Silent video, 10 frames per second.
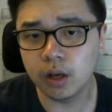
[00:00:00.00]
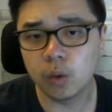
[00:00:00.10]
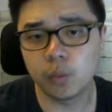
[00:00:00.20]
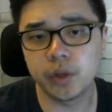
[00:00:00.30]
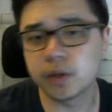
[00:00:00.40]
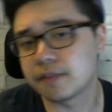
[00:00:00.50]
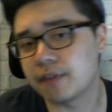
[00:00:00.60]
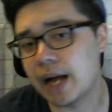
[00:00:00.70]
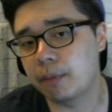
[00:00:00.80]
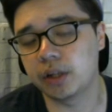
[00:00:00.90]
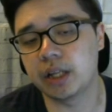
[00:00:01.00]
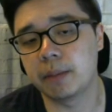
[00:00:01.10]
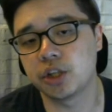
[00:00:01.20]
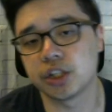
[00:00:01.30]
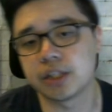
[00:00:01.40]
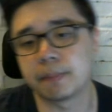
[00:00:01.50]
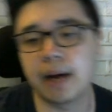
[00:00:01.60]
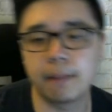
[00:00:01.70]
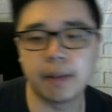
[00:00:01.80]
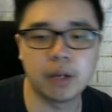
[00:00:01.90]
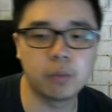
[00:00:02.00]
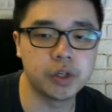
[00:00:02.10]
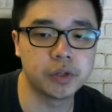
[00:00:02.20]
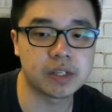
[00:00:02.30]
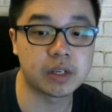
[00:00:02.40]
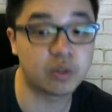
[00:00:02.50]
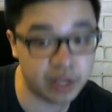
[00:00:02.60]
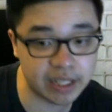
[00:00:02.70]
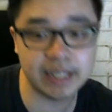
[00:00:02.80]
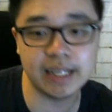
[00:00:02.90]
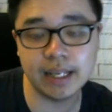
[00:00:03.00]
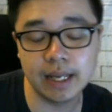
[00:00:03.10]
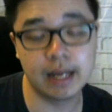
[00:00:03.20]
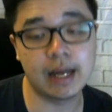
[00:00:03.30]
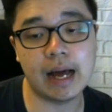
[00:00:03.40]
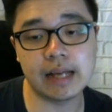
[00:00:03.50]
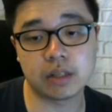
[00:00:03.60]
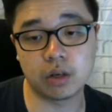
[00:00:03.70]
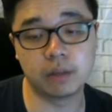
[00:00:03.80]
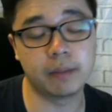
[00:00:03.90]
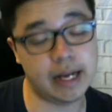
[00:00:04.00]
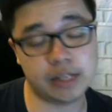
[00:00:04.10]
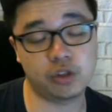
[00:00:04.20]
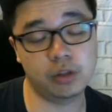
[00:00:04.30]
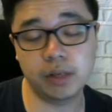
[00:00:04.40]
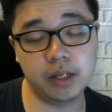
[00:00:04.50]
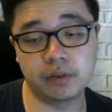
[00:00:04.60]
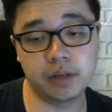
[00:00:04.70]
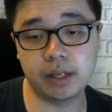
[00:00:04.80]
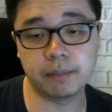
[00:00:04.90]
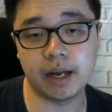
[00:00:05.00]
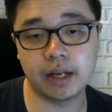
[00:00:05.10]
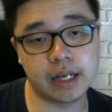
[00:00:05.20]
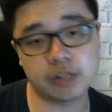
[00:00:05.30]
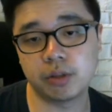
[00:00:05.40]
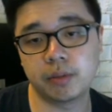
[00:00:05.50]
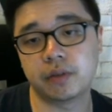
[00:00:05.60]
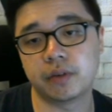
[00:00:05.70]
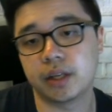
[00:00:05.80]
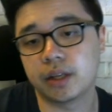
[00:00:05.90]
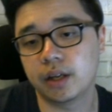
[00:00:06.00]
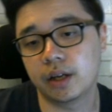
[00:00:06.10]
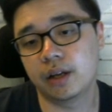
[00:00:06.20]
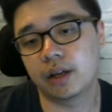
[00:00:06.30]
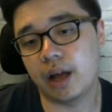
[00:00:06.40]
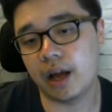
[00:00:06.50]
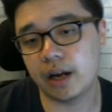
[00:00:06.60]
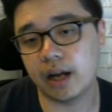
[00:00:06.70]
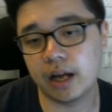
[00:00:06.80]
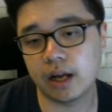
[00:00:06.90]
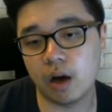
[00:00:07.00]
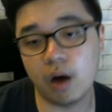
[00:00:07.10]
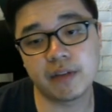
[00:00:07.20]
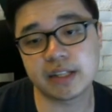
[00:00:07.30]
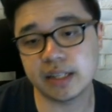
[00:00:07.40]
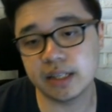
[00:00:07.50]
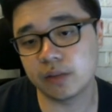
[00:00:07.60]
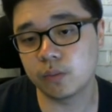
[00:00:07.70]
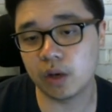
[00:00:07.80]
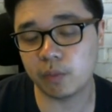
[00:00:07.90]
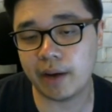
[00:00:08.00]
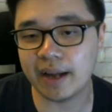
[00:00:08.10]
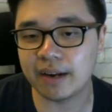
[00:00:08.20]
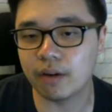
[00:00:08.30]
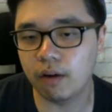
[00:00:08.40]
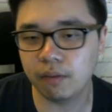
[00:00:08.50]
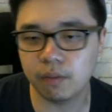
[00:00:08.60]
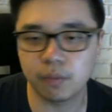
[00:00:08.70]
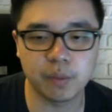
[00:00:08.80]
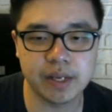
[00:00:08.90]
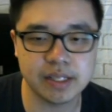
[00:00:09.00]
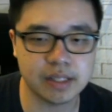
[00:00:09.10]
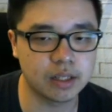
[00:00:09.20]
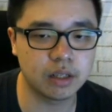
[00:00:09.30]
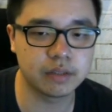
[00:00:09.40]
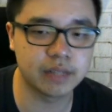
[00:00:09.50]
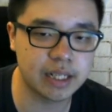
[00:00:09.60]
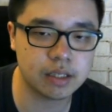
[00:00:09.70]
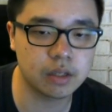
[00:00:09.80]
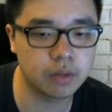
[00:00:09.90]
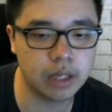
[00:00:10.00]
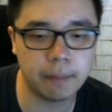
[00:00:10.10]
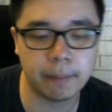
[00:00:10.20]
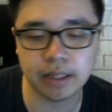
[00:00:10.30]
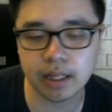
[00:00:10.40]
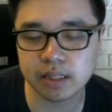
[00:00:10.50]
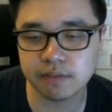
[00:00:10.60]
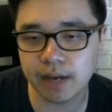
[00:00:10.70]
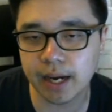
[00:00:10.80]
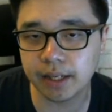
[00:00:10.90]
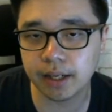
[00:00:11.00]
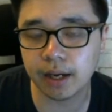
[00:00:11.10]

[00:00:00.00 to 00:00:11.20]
We use a Fireball to damage his pump, and then we use a greedy Ice Golem. Extremely greedy, man. Extremely greedy. And obviously it didn't work well at all. We wasted a lot of elixir over there, but that's fine.